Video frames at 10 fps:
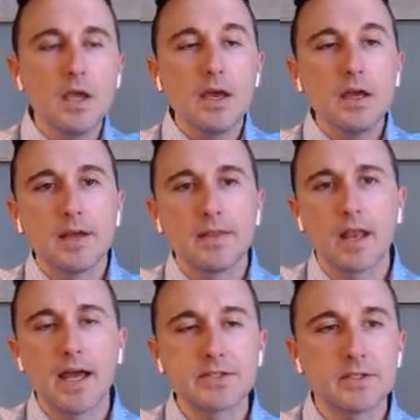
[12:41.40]
And then
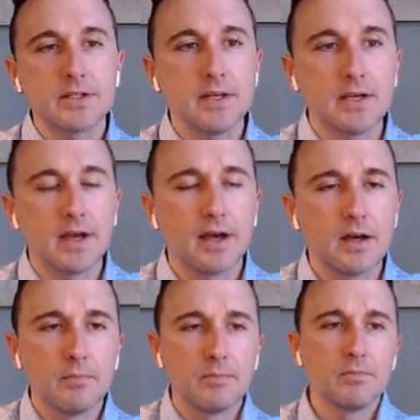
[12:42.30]
lastly,
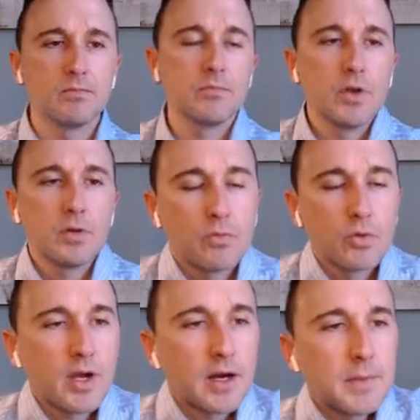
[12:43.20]
we're
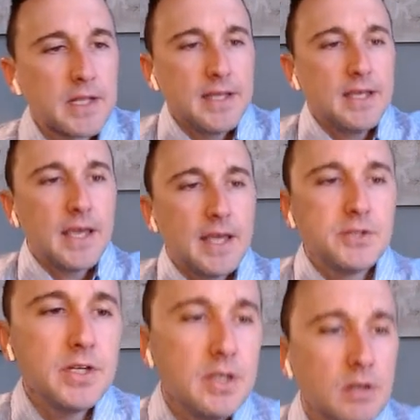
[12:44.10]
talking about the
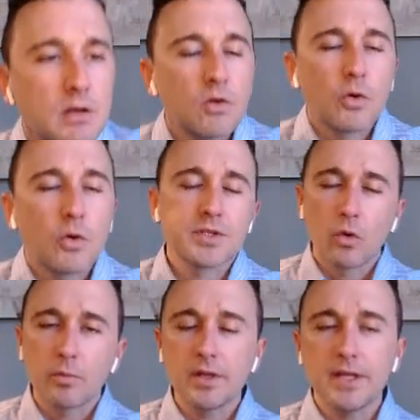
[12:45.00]
EKG. Of course, a
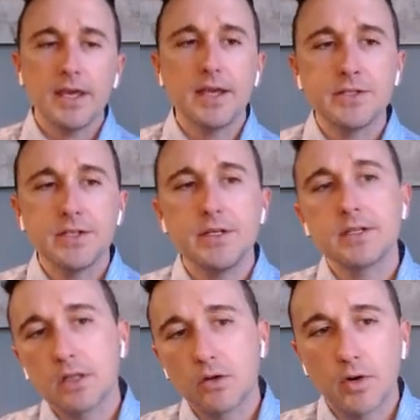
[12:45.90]
normal EKG
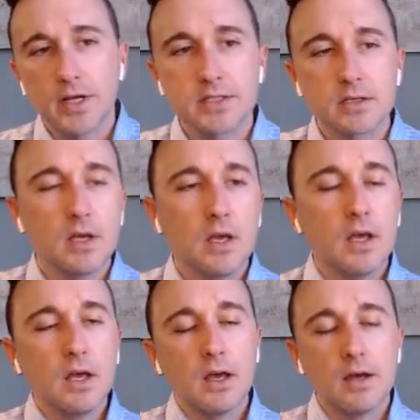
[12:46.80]
is low risk.
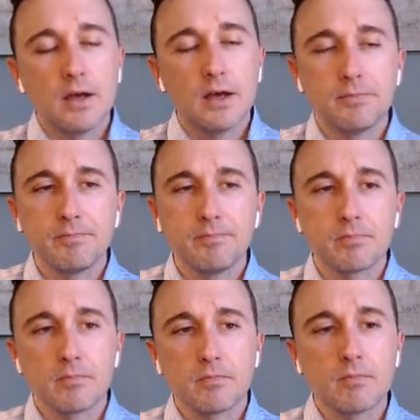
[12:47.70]

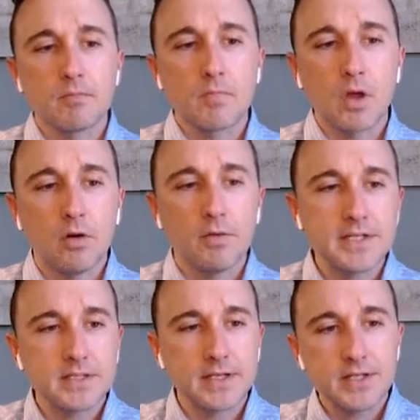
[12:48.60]
All these
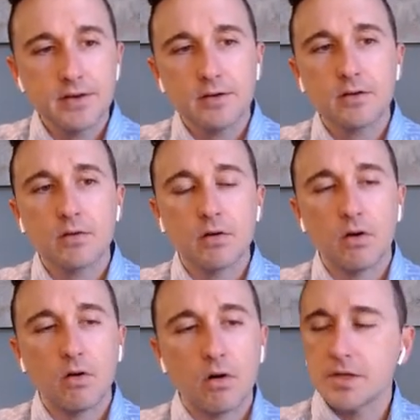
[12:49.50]
things here
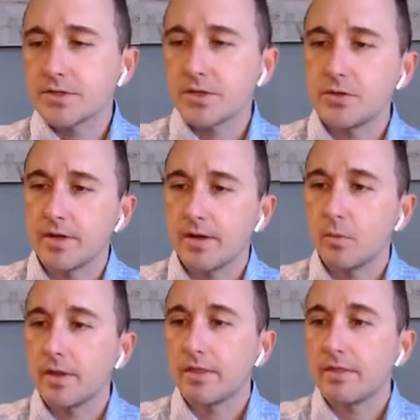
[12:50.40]
are associated
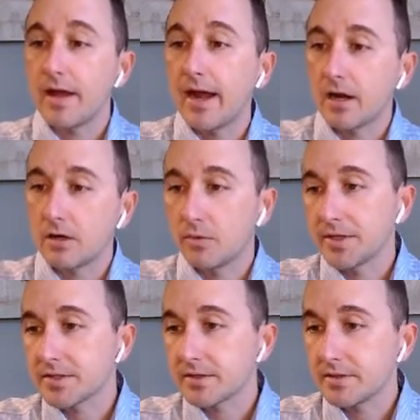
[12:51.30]
with higher
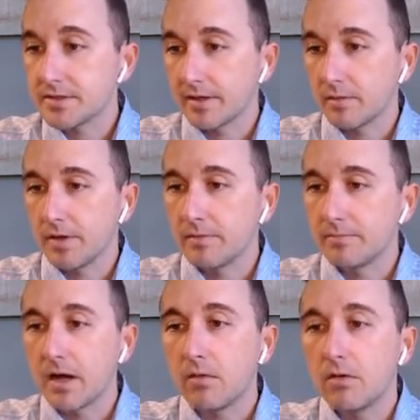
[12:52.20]
risk syncope.
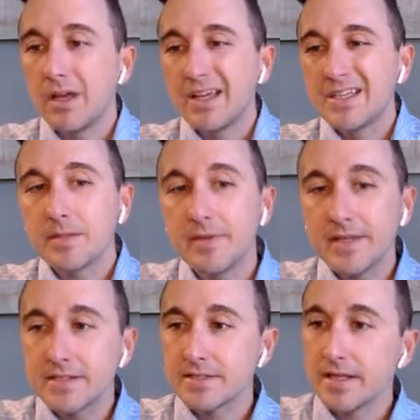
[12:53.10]
Now, some of
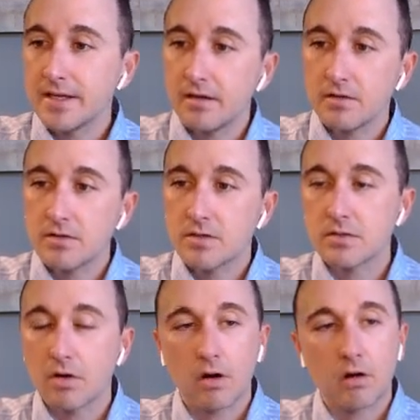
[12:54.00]
these things
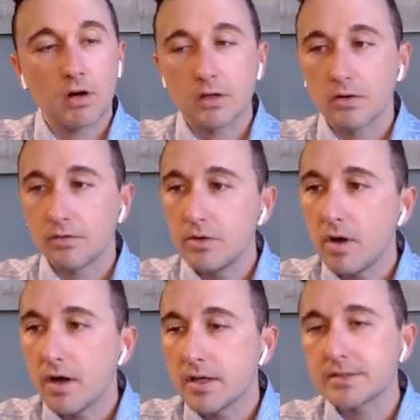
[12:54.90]
are a little
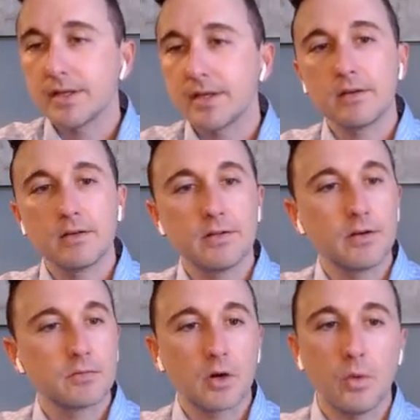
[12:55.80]
nuanced
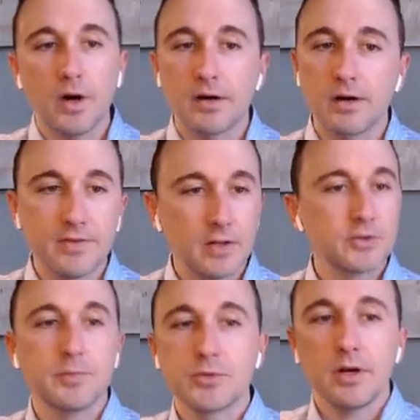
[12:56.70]
and require a
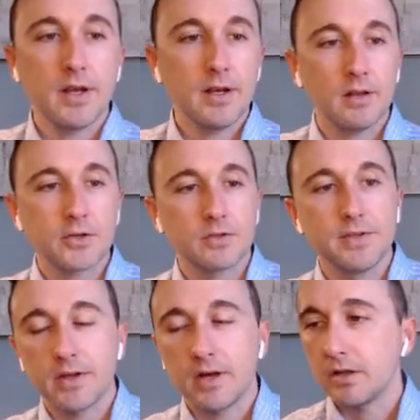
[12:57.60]
fellowship-trained
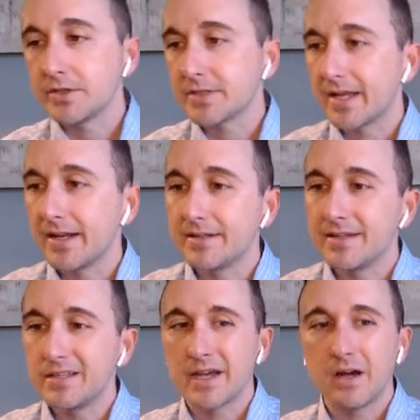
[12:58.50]
electrophysiologist to kind of
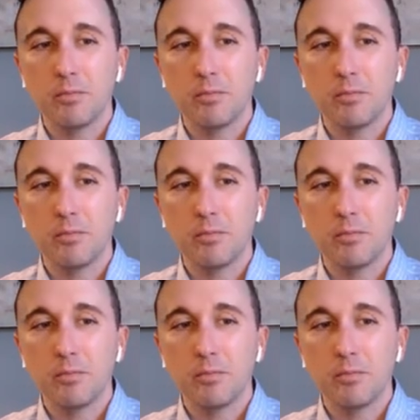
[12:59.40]
tease out.